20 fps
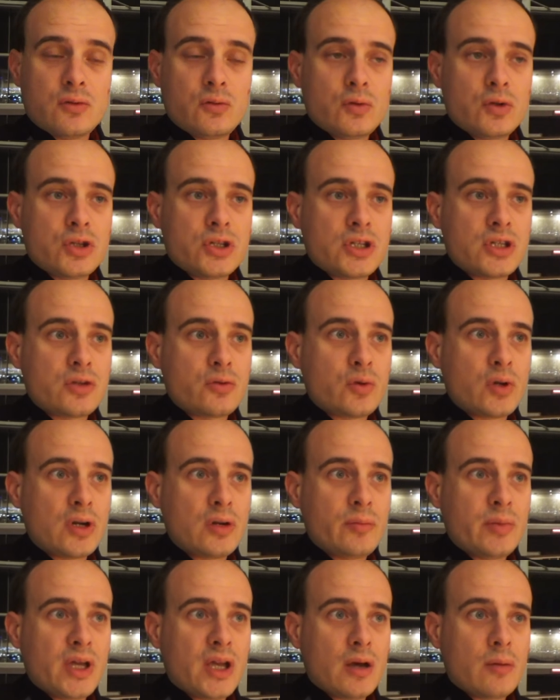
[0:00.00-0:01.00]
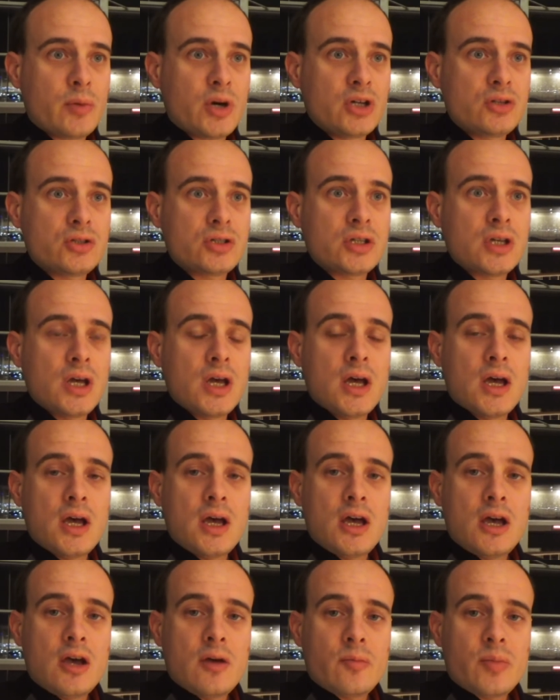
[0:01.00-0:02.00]
what it will be about
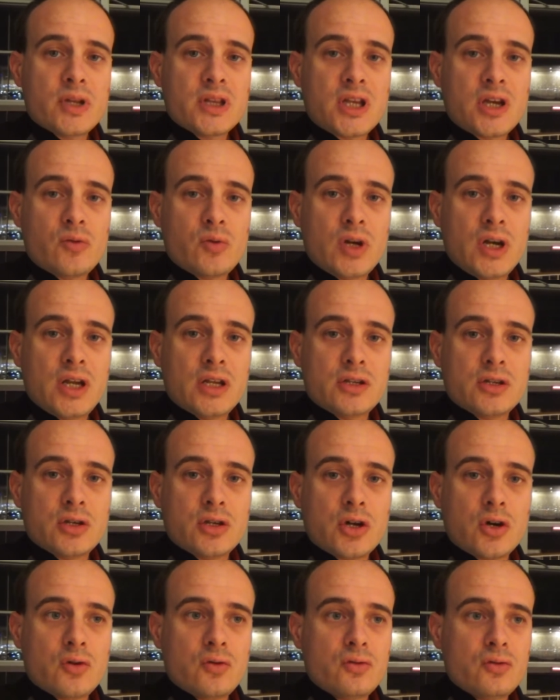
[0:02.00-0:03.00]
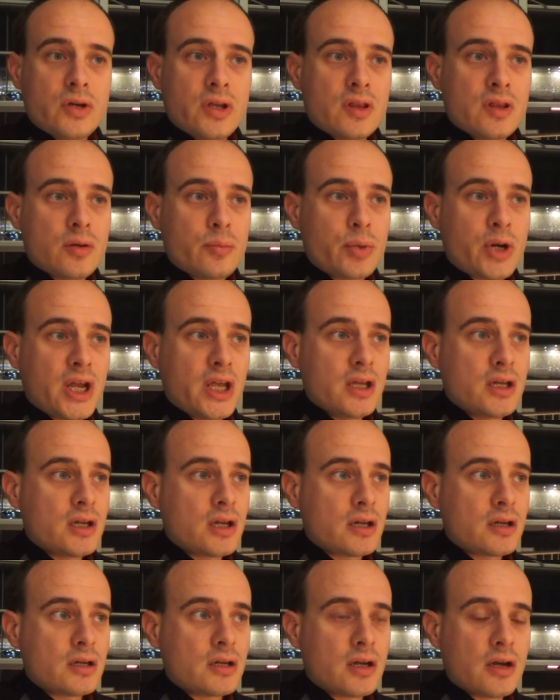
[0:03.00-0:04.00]
but I will let you know in the break
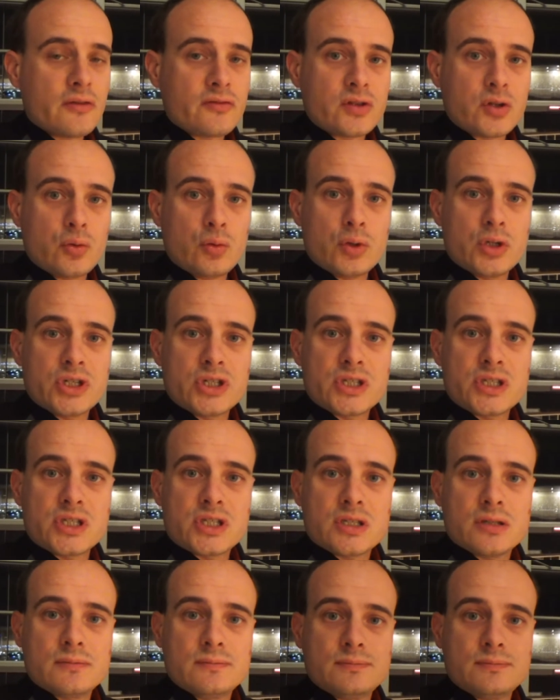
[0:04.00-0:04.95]
and afterwards.